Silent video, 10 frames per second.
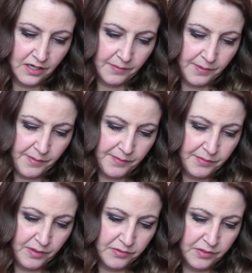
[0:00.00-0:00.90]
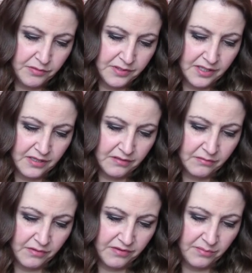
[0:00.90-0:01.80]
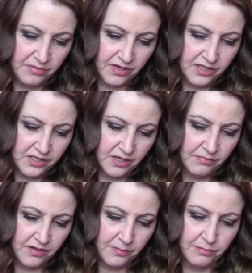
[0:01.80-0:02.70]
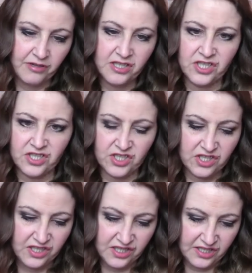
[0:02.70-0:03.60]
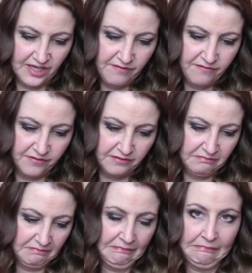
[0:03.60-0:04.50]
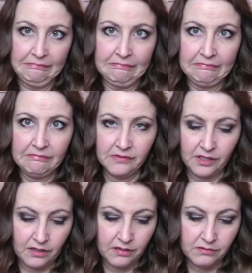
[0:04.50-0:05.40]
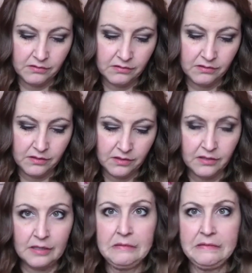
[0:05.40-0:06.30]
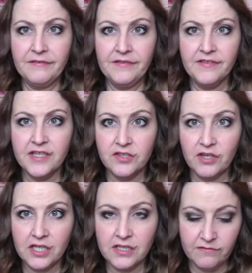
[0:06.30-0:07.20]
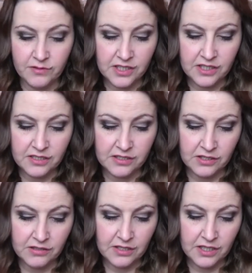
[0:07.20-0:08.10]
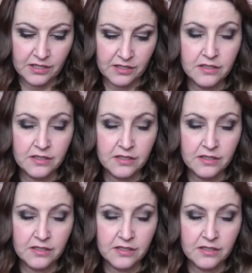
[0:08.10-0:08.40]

Now I probably won't use it with the brush, but the brush is just stiff, and ugh, that wasn't a very attractive, was it, to do that?